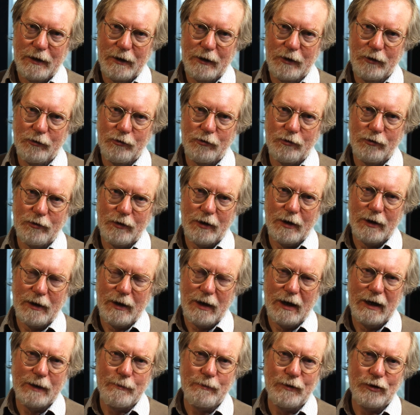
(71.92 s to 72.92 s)
is
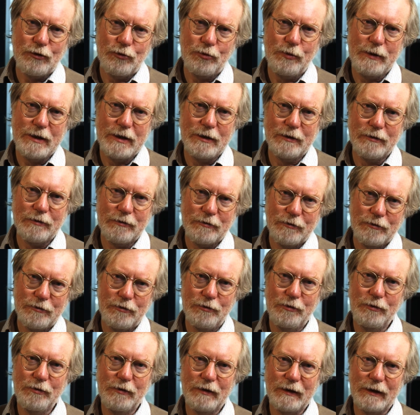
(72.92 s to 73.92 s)
I'm between
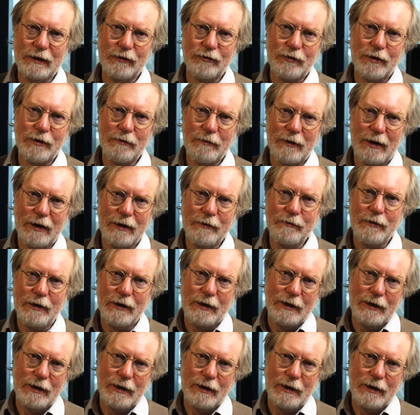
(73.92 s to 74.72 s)
two things. I've